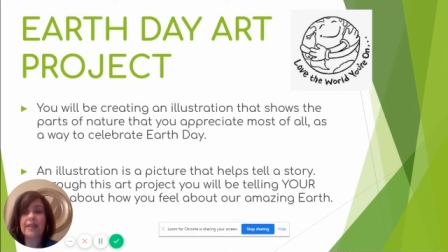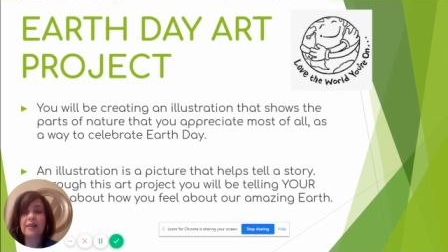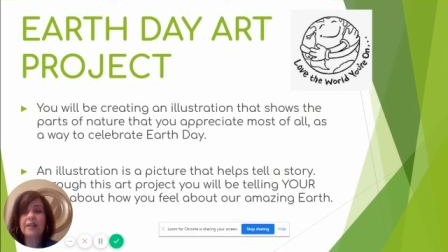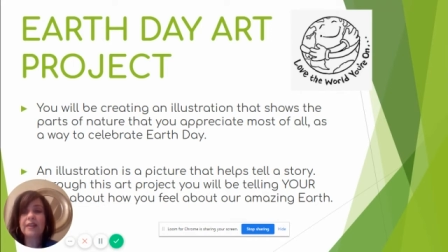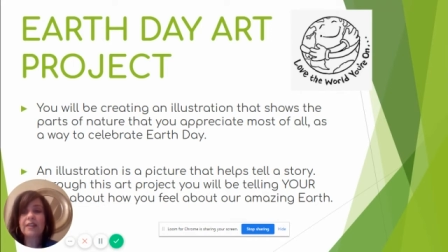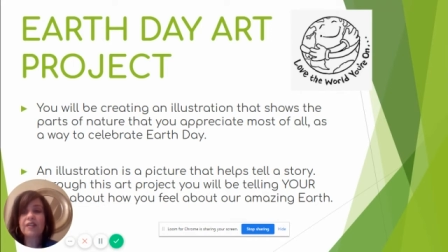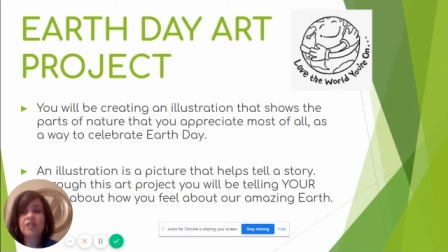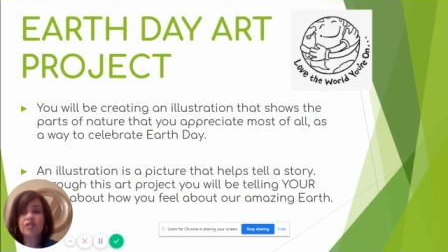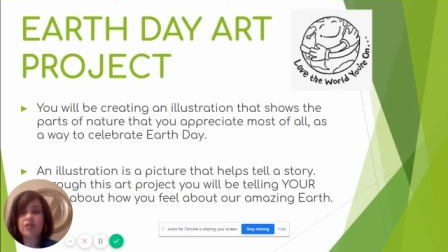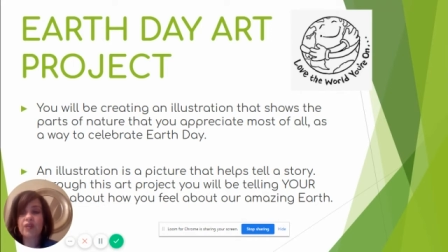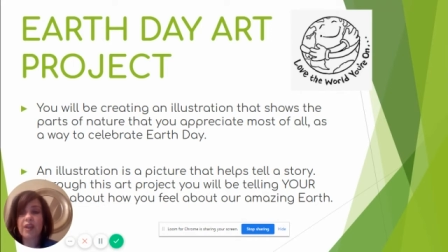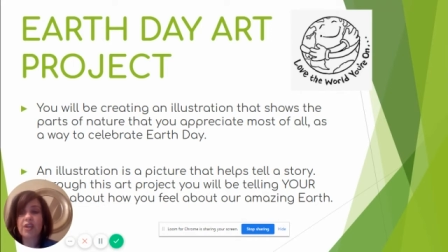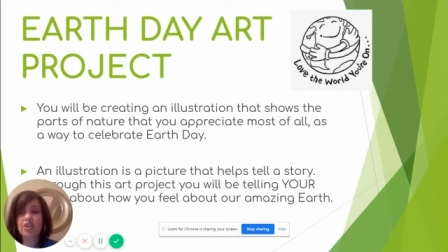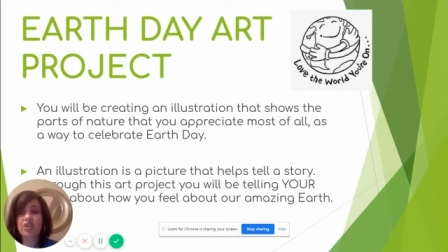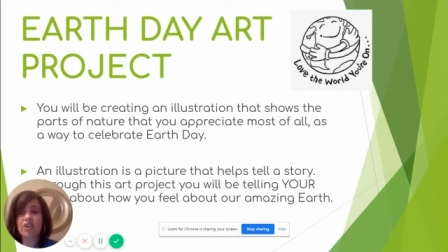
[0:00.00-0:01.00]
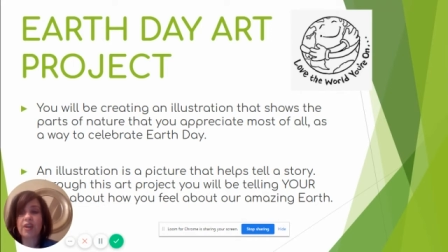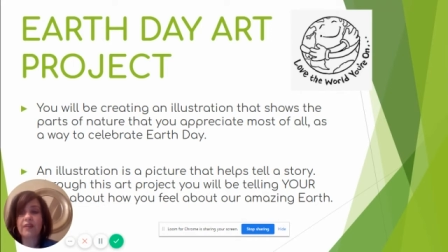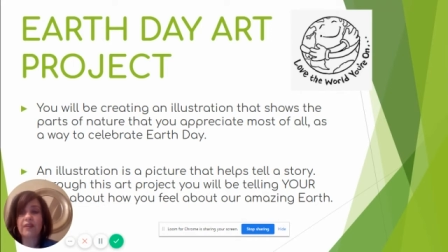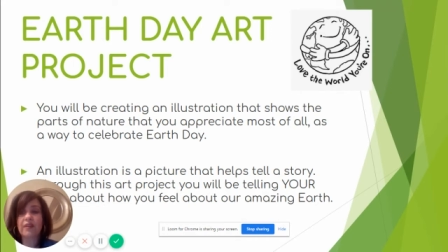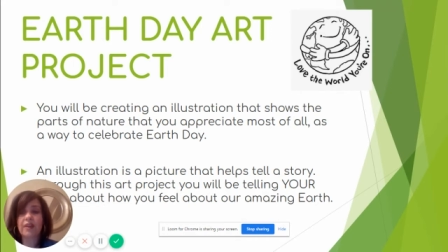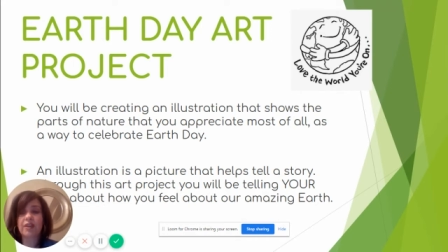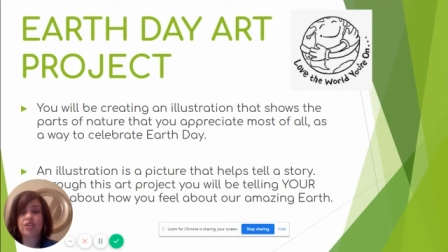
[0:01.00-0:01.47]

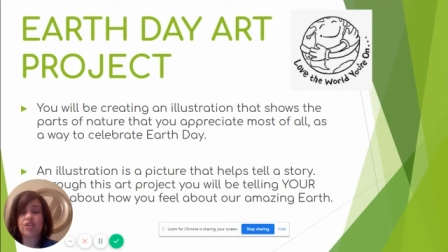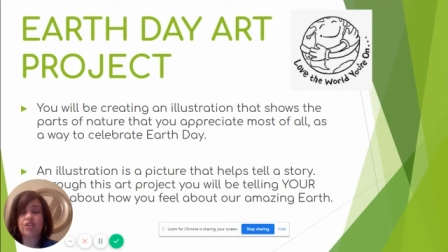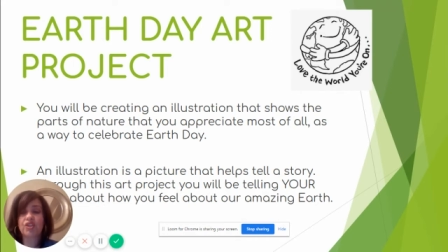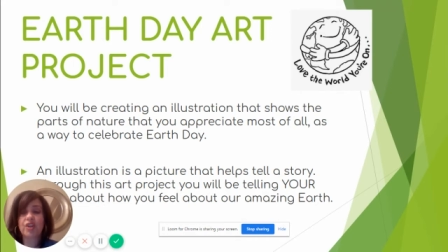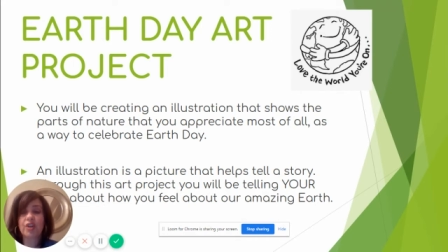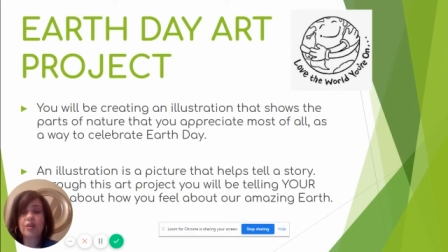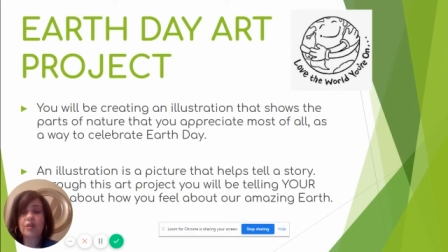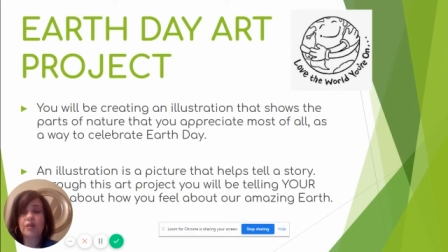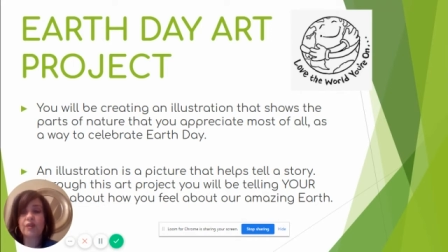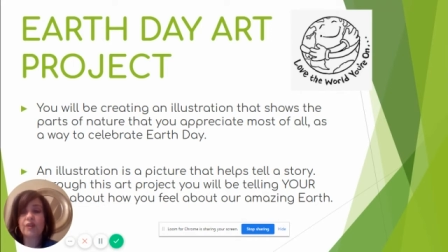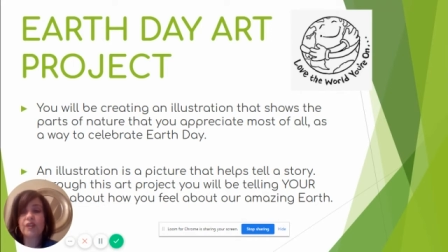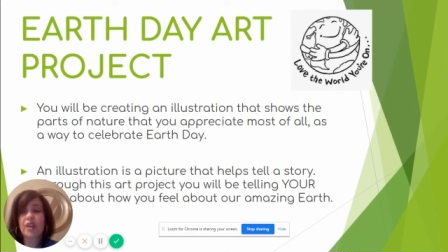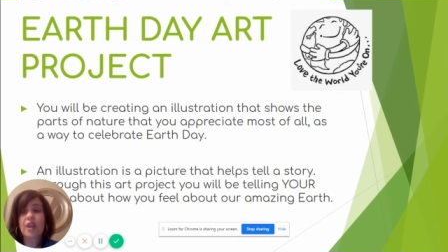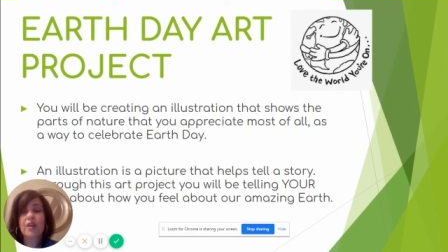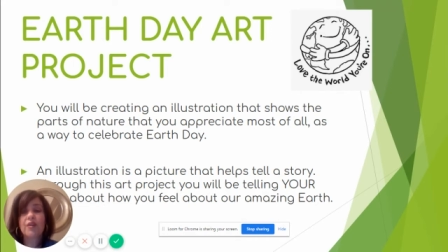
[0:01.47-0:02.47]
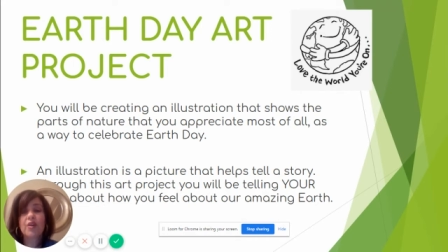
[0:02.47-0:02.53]
illustration that shows